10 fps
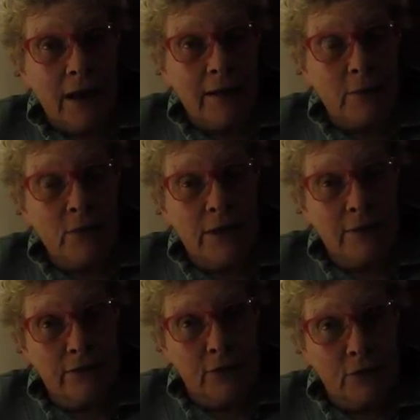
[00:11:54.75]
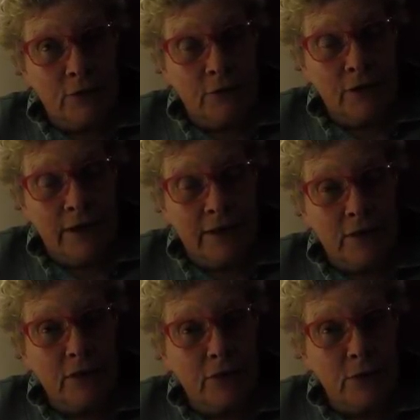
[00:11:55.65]
and I'm really
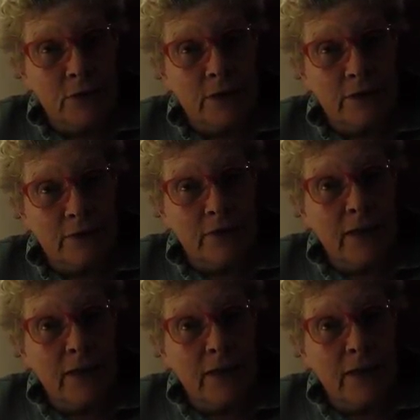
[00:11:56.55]
looking forward to